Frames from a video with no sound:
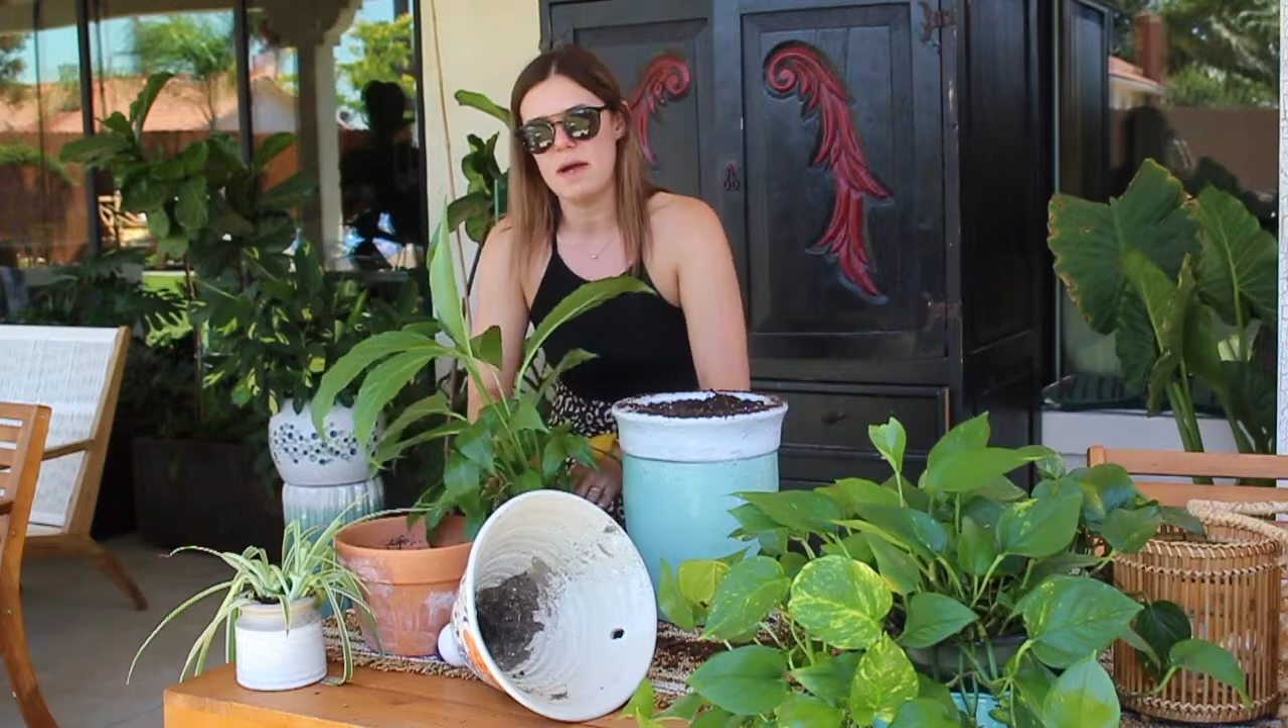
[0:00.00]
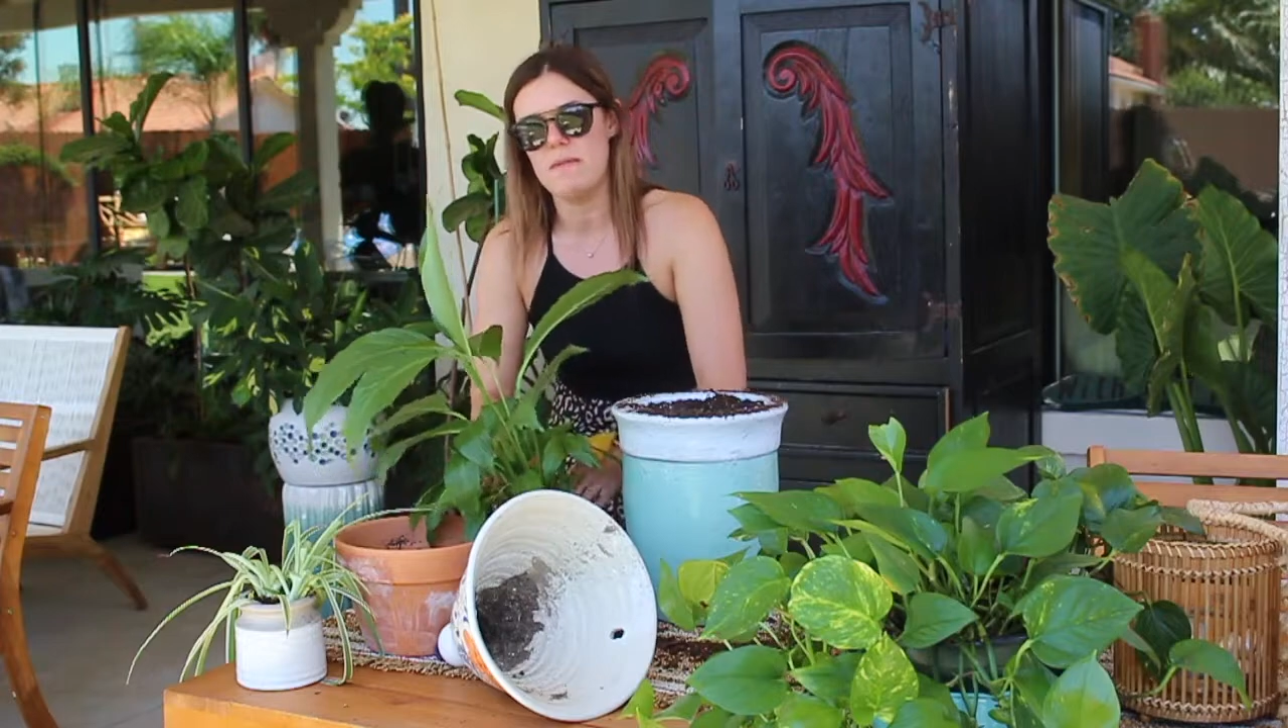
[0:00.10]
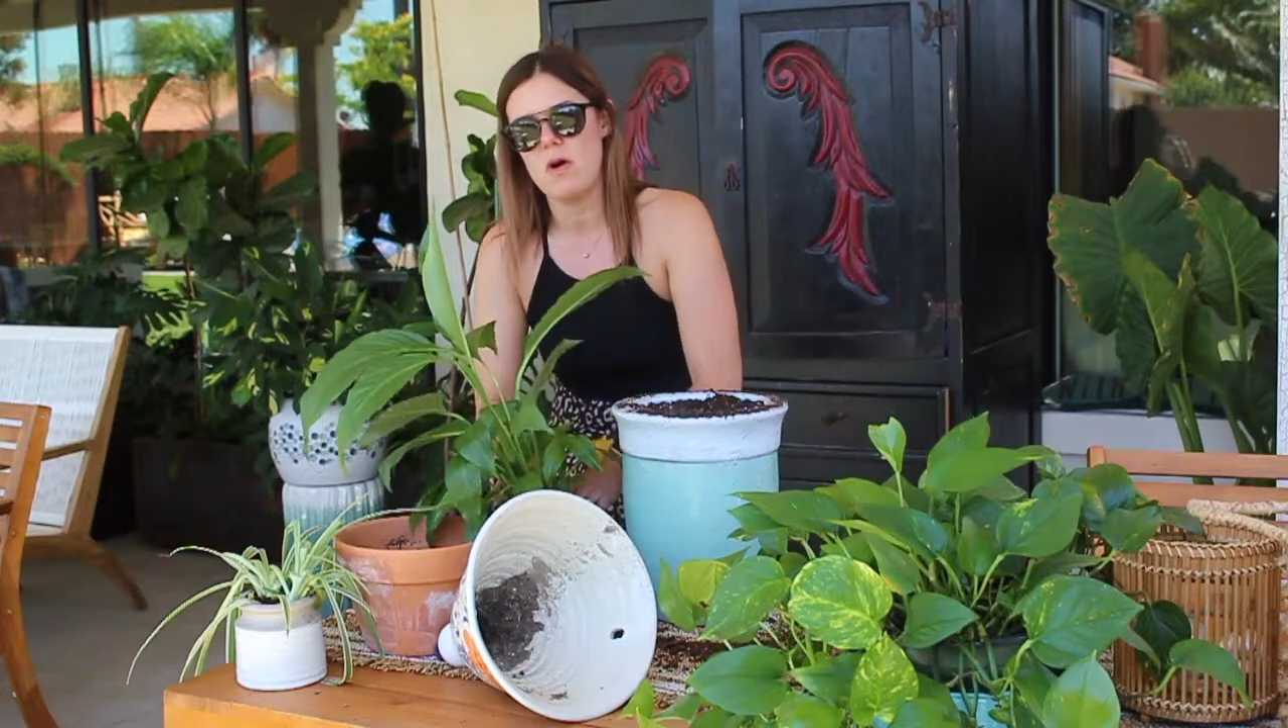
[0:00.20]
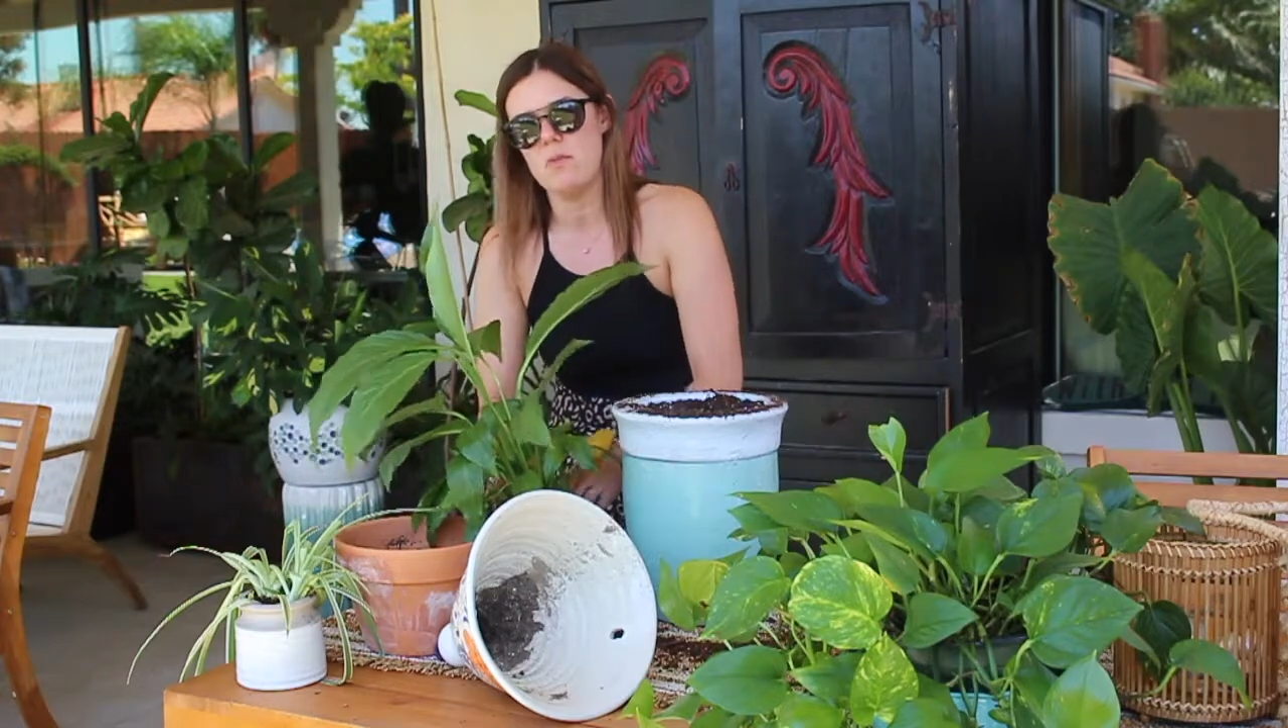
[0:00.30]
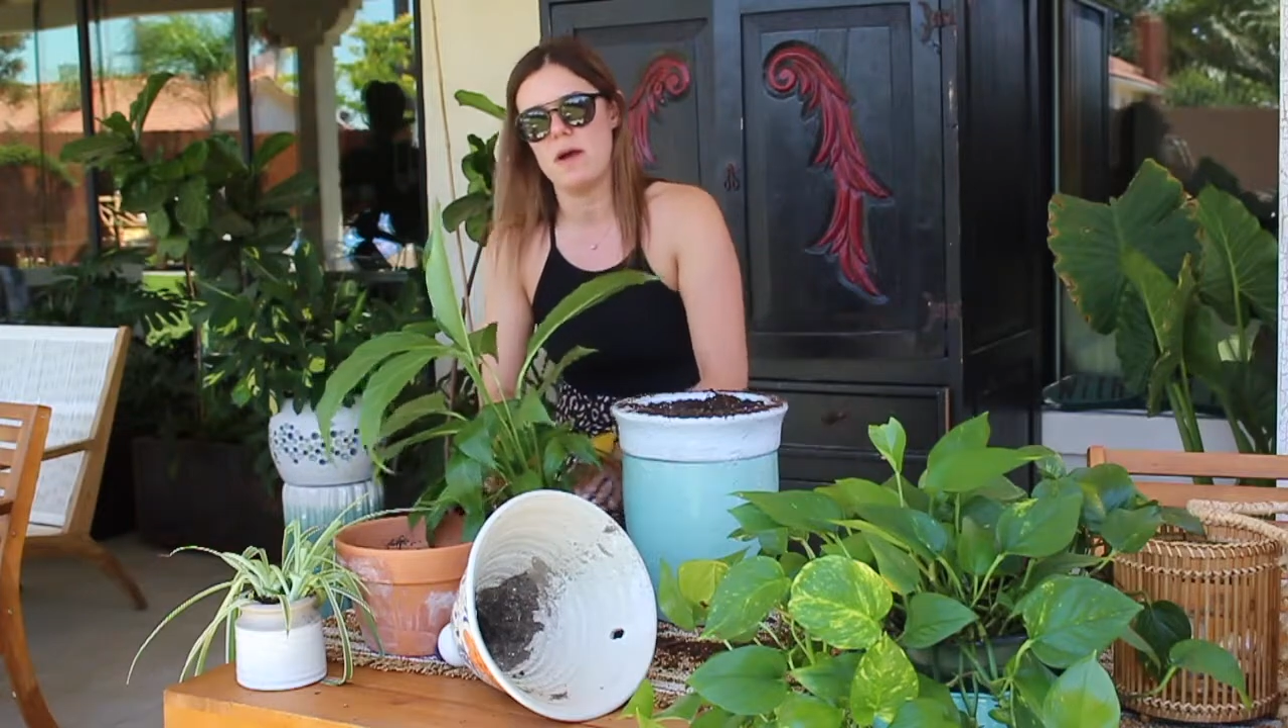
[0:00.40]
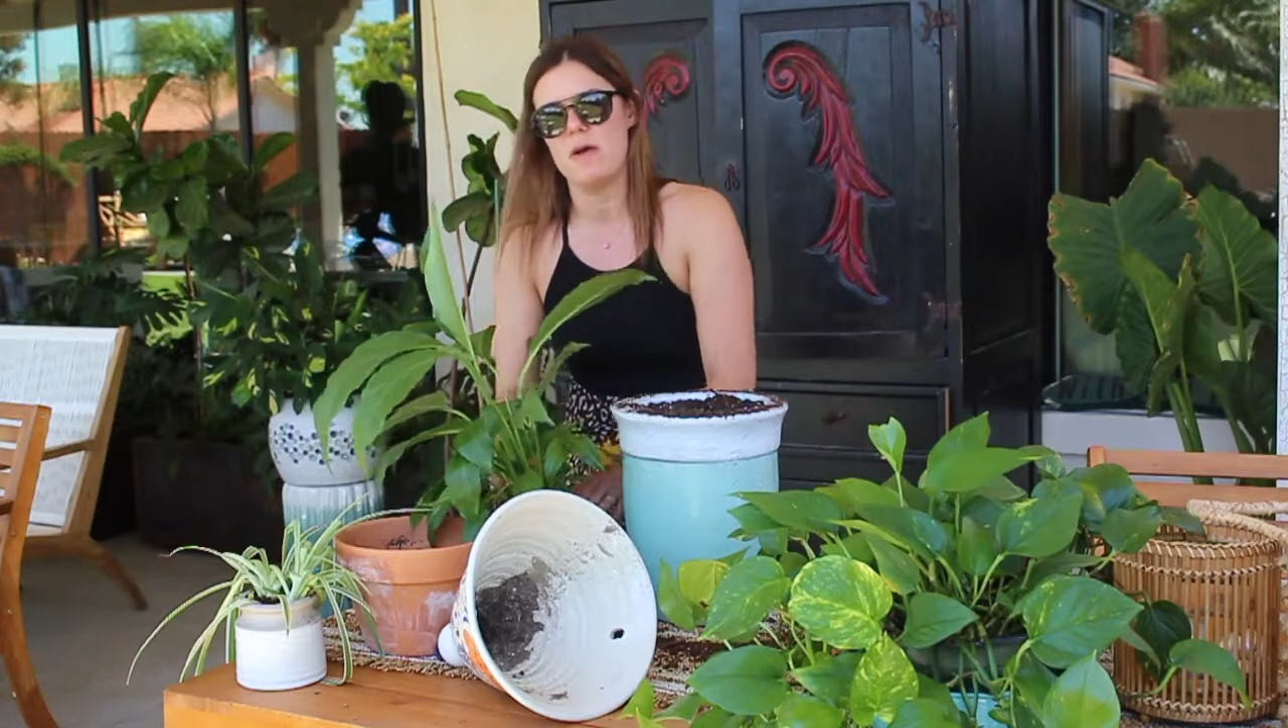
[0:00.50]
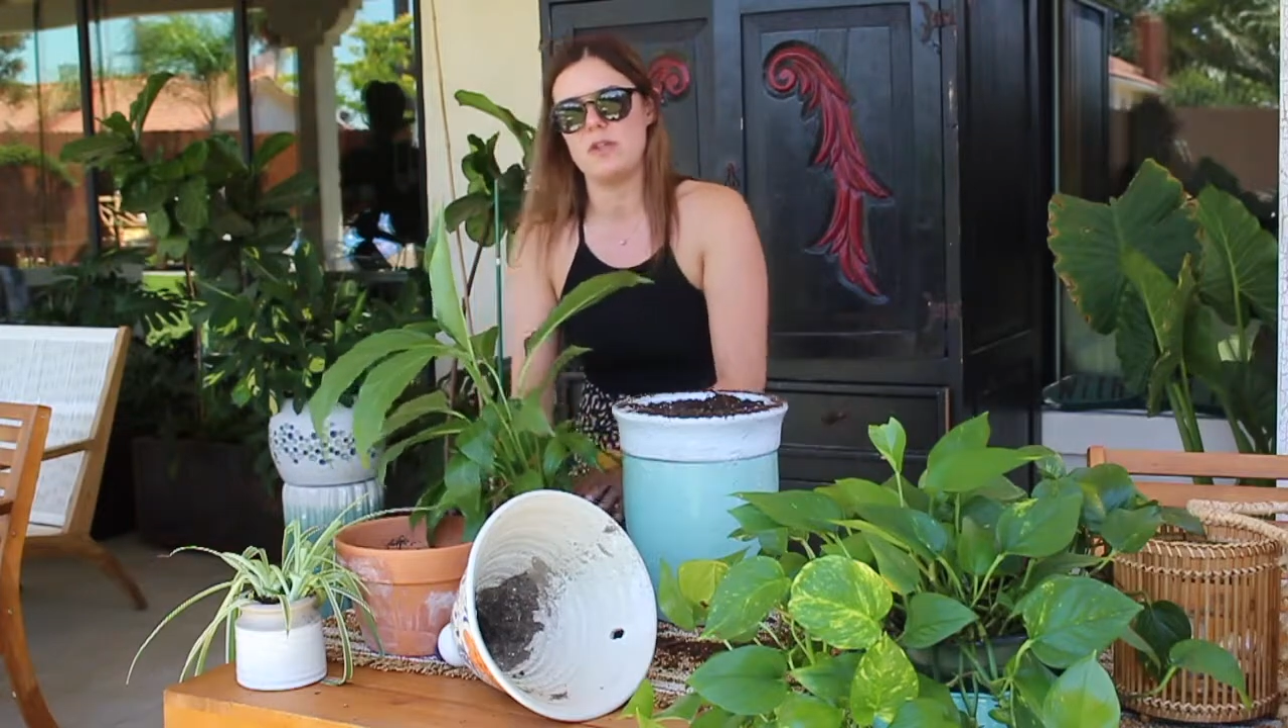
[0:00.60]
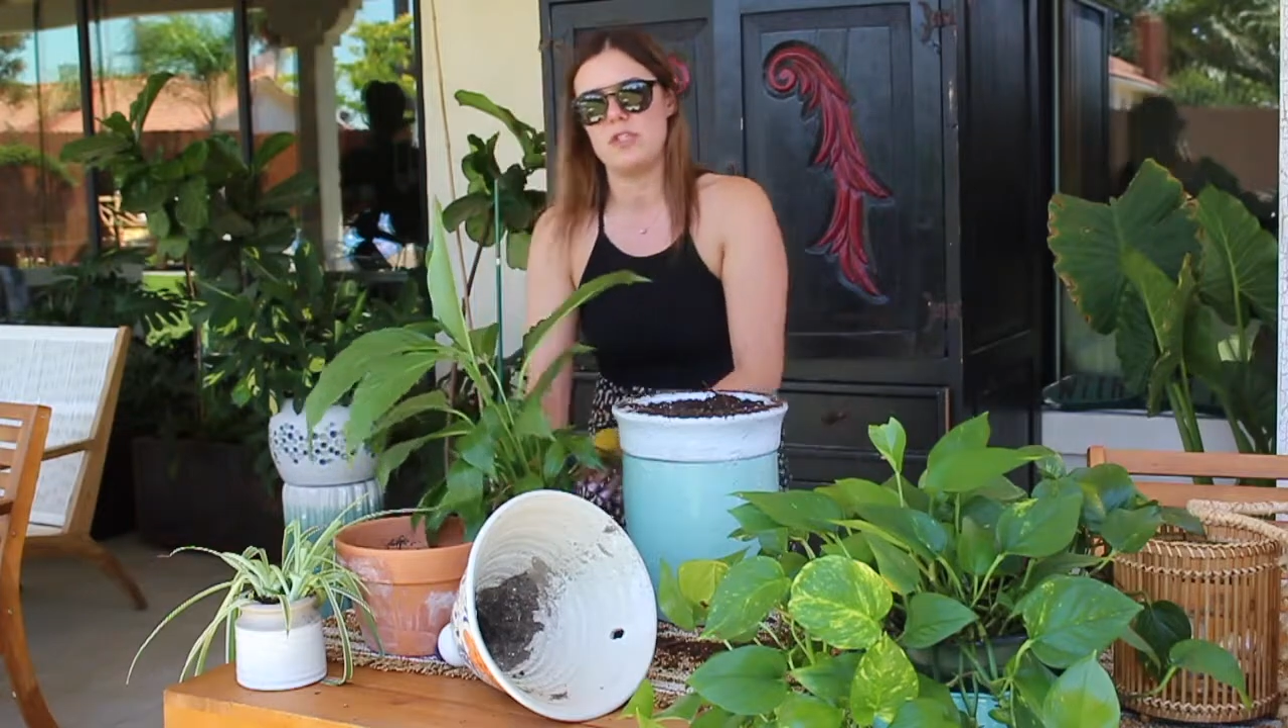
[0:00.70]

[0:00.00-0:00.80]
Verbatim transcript: my mom out.